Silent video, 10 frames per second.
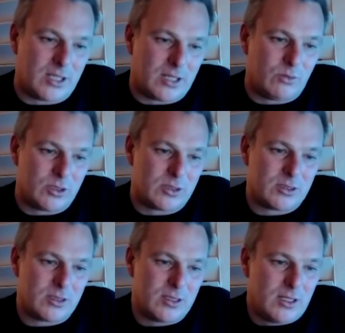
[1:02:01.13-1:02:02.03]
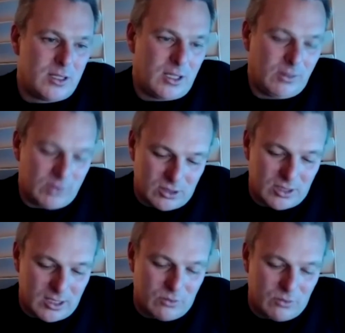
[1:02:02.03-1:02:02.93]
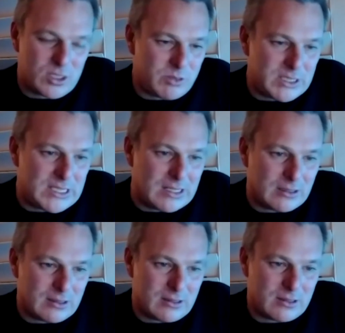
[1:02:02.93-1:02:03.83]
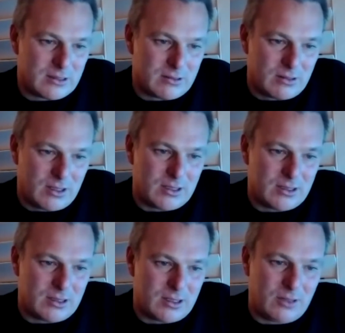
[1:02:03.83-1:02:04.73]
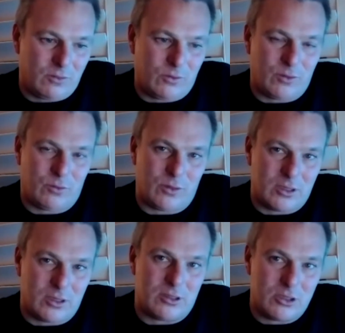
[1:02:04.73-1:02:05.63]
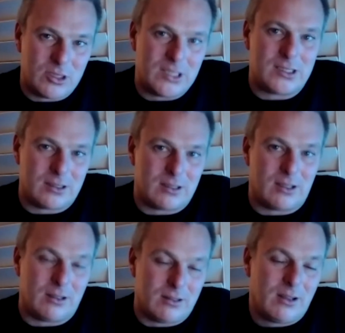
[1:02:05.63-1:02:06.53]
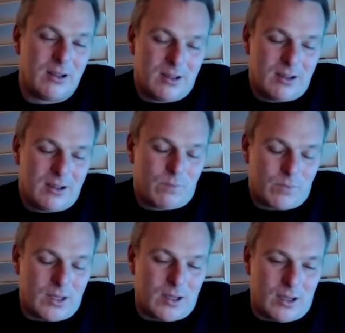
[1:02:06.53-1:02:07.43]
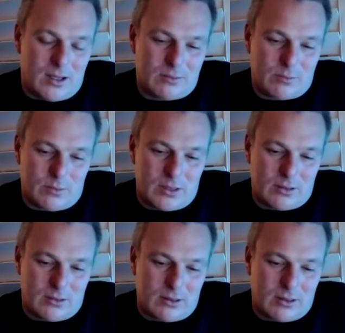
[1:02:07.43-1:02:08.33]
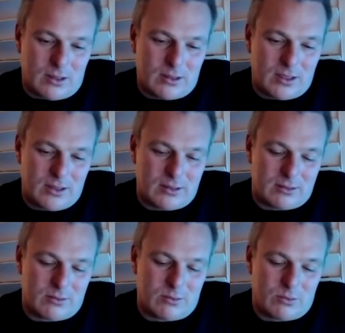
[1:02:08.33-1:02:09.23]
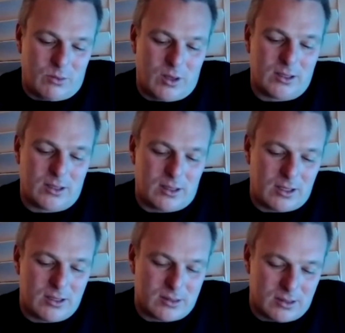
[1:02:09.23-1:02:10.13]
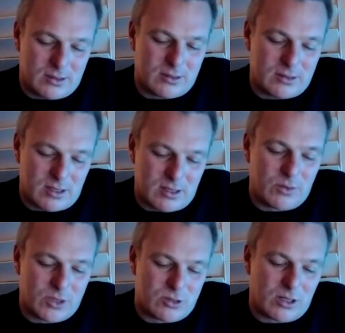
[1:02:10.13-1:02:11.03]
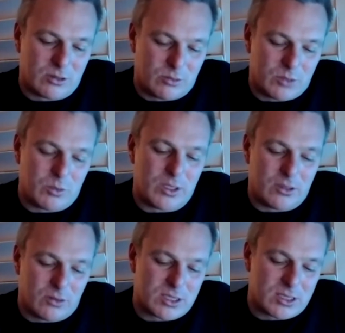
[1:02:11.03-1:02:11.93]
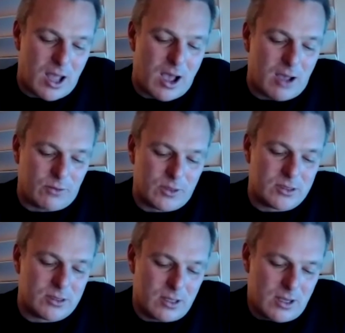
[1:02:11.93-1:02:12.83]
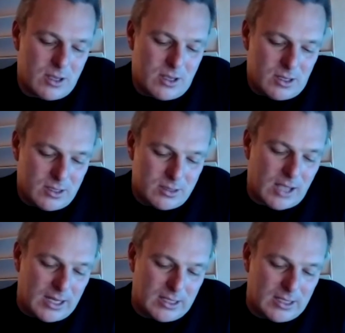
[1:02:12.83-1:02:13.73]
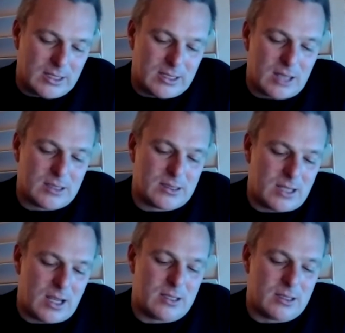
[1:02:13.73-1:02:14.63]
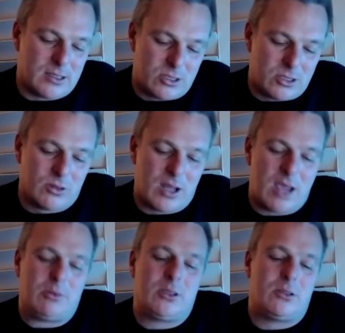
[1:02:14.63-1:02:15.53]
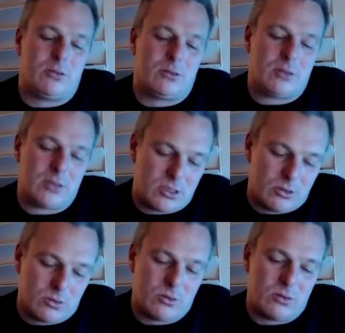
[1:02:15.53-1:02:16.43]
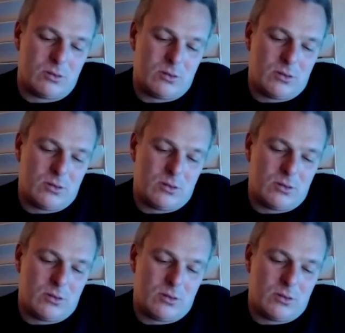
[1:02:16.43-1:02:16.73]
invoice. If it's on that invoice, we did it, right? Yeah. And if and you need to, and I think one of the things that some of us struggle with when you've got staff is they need to understand that it's your name on the door and it's your